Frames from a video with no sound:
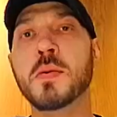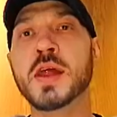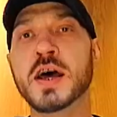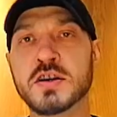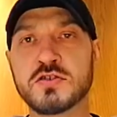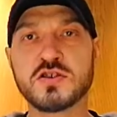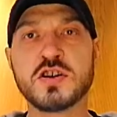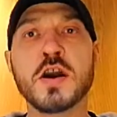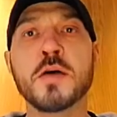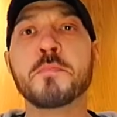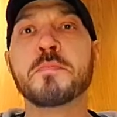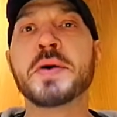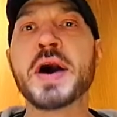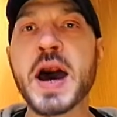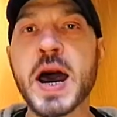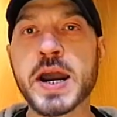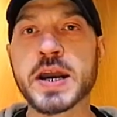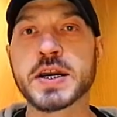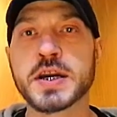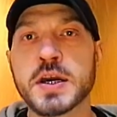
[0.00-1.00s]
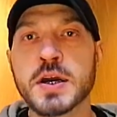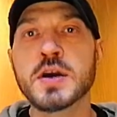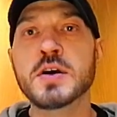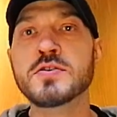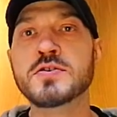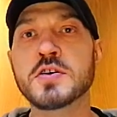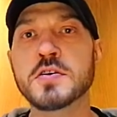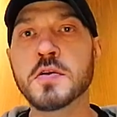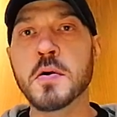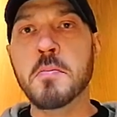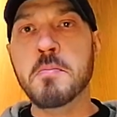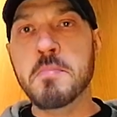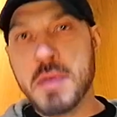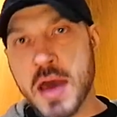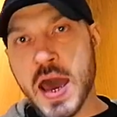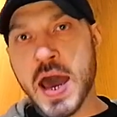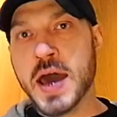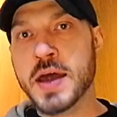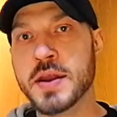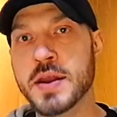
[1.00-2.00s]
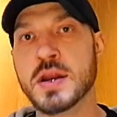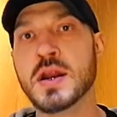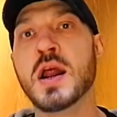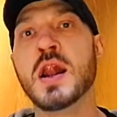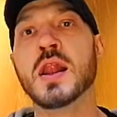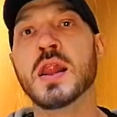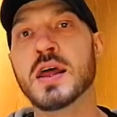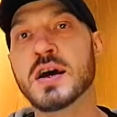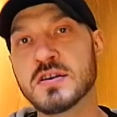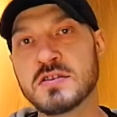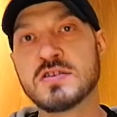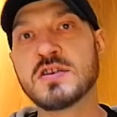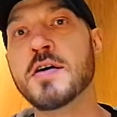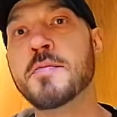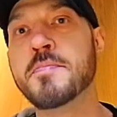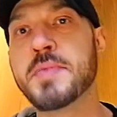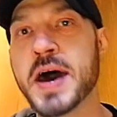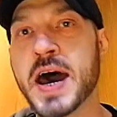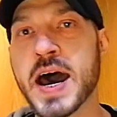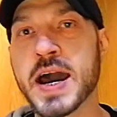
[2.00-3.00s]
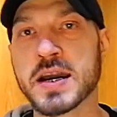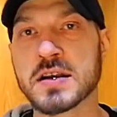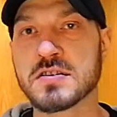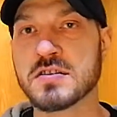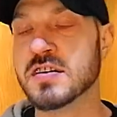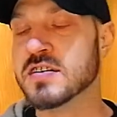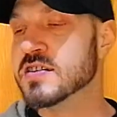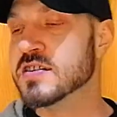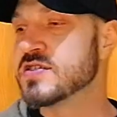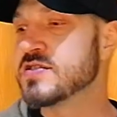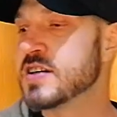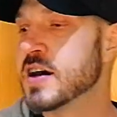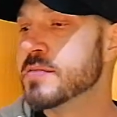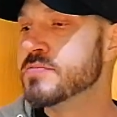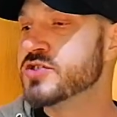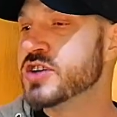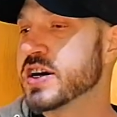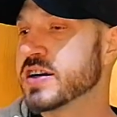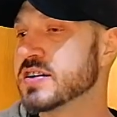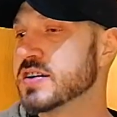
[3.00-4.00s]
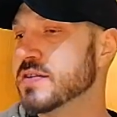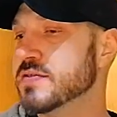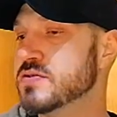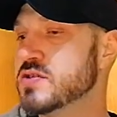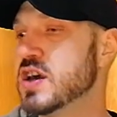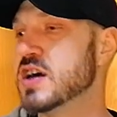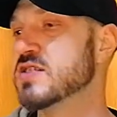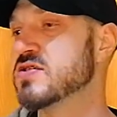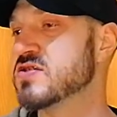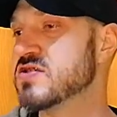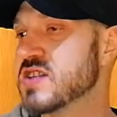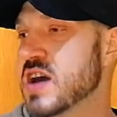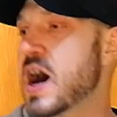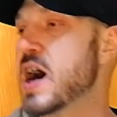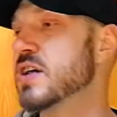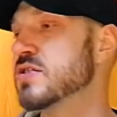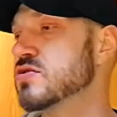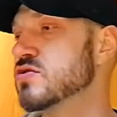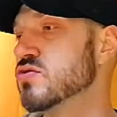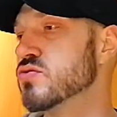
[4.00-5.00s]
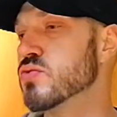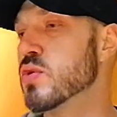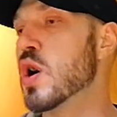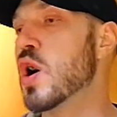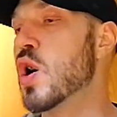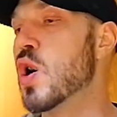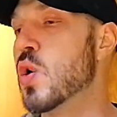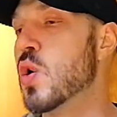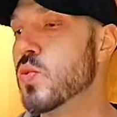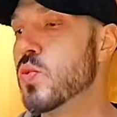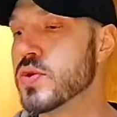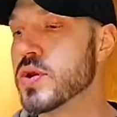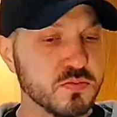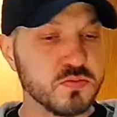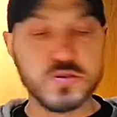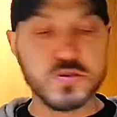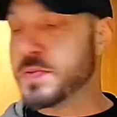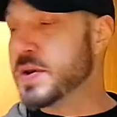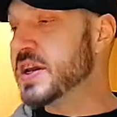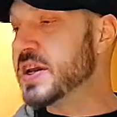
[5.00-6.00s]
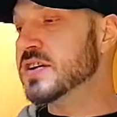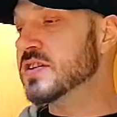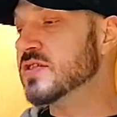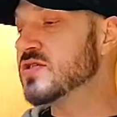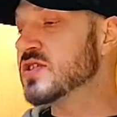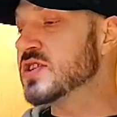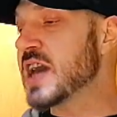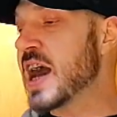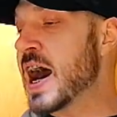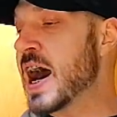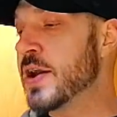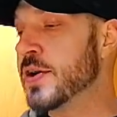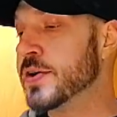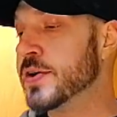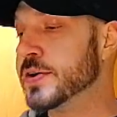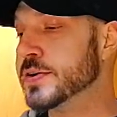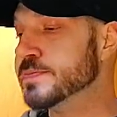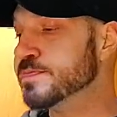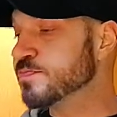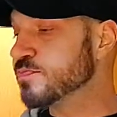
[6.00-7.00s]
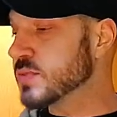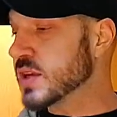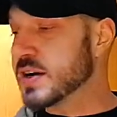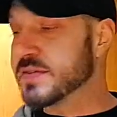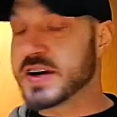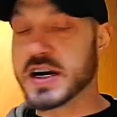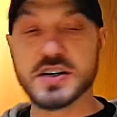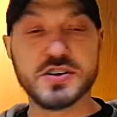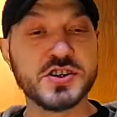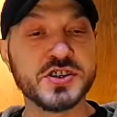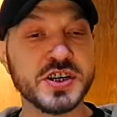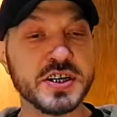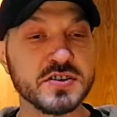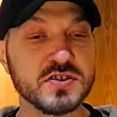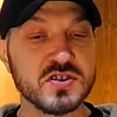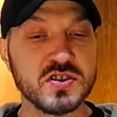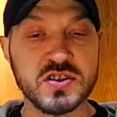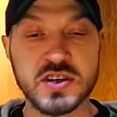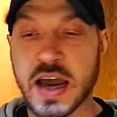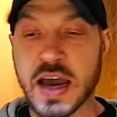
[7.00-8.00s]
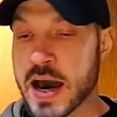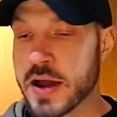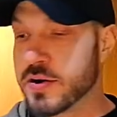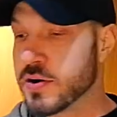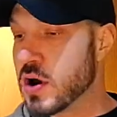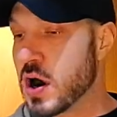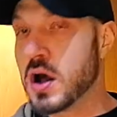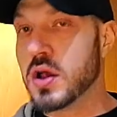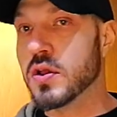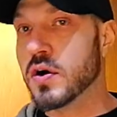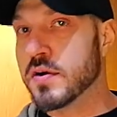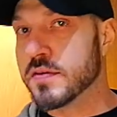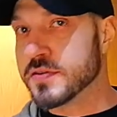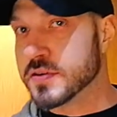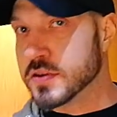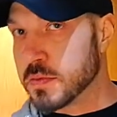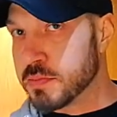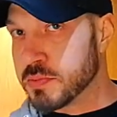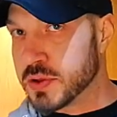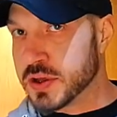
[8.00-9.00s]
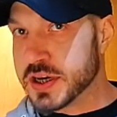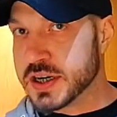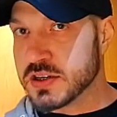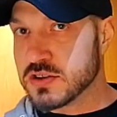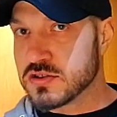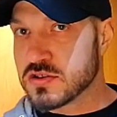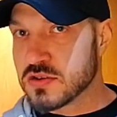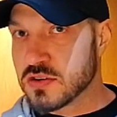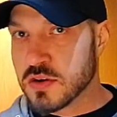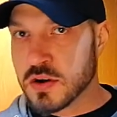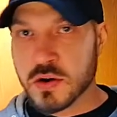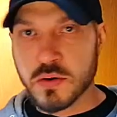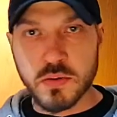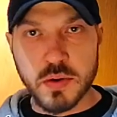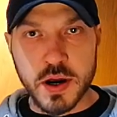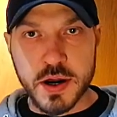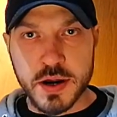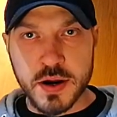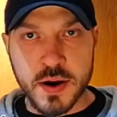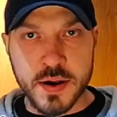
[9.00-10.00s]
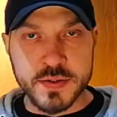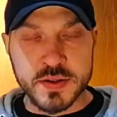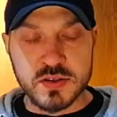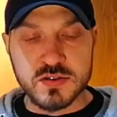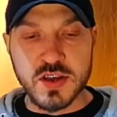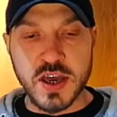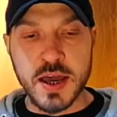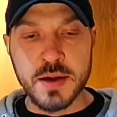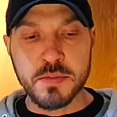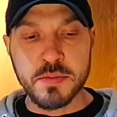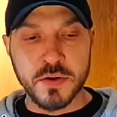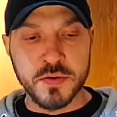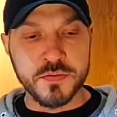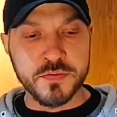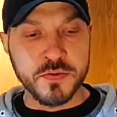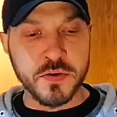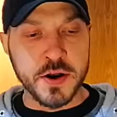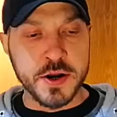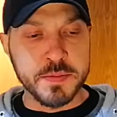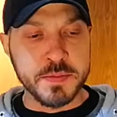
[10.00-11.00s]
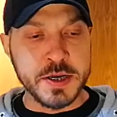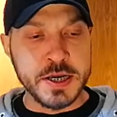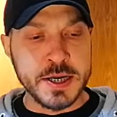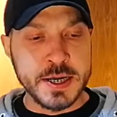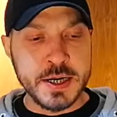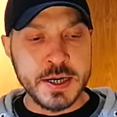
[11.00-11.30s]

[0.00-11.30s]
Let's get back to the men let's get back to the subject of testosterone. Speaking of scattered, I've got shit scattered all over the place right here on the table in front of me.